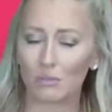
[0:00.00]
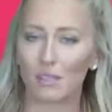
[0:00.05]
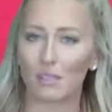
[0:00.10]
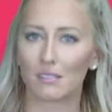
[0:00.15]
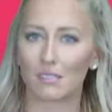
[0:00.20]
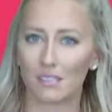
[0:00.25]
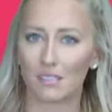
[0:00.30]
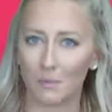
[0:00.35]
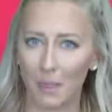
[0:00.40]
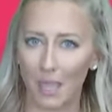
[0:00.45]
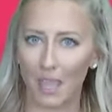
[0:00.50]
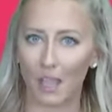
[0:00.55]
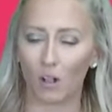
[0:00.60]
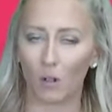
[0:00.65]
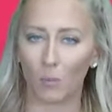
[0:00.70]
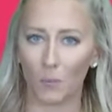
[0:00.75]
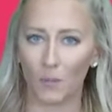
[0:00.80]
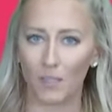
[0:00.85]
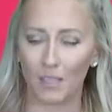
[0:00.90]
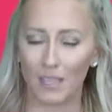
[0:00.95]
you need some
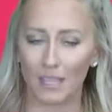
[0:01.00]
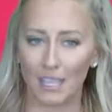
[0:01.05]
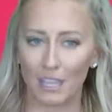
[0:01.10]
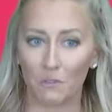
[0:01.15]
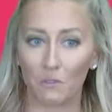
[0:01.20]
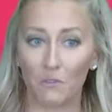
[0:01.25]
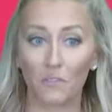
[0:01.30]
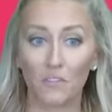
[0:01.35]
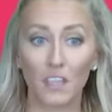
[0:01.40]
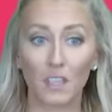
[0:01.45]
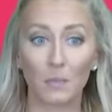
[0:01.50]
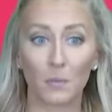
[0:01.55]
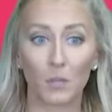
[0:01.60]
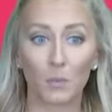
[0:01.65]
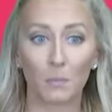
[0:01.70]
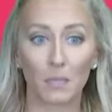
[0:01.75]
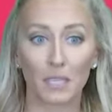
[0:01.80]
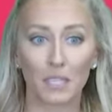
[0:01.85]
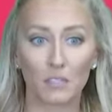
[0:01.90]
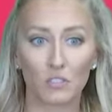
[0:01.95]
help,
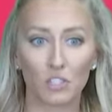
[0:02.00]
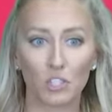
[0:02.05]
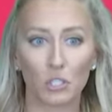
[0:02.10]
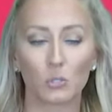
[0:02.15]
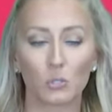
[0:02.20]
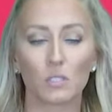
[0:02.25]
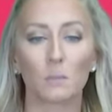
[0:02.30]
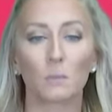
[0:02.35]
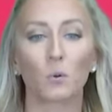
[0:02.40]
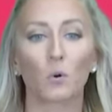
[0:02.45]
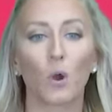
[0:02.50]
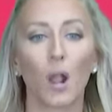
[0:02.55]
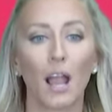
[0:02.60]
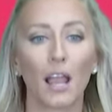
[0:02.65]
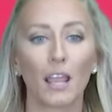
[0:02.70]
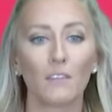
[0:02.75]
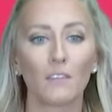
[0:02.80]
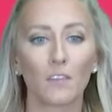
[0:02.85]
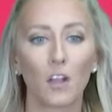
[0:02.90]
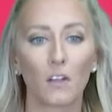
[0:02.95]
enfeeble means to
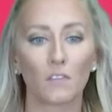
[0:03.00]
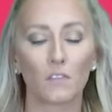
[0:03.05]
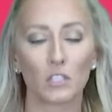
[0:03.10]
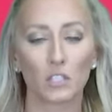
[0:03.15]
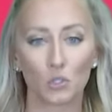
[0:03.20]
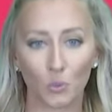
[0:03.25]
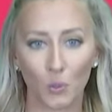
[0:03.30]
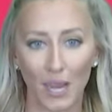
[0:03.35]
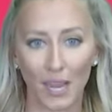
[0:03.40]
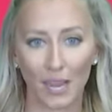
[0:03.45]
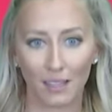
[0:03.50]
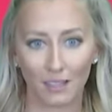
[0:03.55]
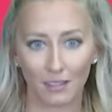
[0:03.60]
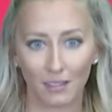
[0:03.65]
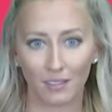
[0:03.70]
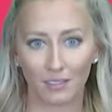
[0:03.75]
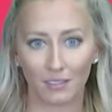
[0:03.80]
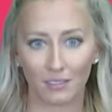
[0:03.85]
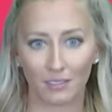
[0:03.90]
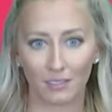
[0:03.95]
deprive of
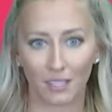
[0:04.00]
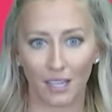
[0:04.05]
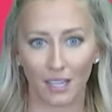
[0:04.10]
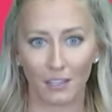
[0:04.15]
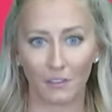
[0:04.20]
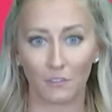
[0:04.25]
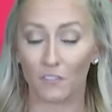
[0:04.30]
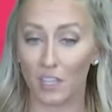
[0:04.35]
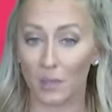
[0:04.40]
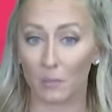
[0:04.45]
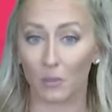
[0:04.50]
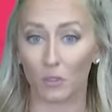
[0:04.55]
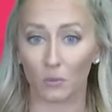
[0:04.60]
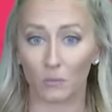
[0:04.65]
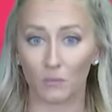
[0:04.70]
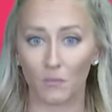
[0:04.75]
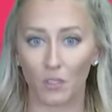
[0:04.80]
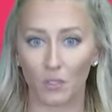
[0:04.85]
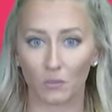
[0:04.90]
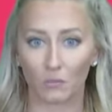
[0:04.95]
strength, like
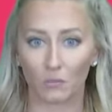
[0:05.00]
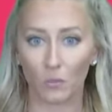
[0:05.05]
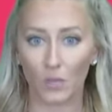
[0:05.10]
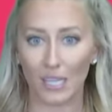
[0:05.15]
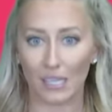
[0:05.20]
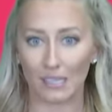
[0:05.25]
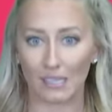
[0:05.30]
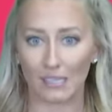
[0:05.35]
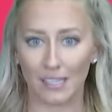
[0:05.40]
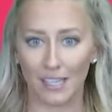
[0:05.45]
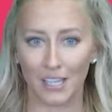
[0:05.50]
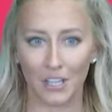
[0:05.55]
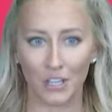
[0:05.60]
feeble, weak.